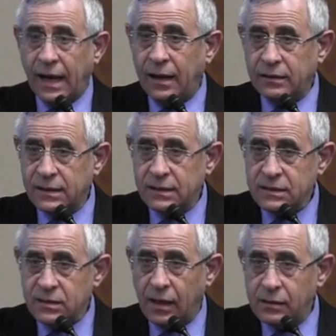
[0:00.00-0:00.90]
are
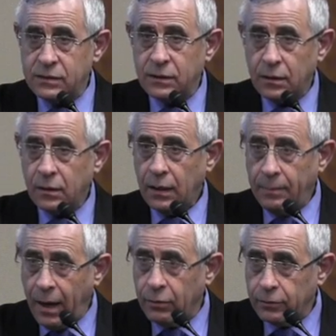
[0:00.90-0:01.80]
the struggles
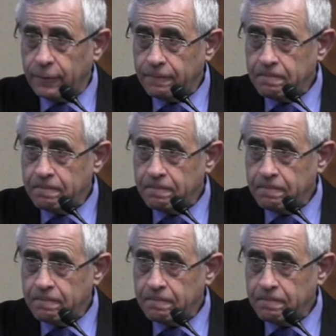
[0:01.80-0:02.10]
about?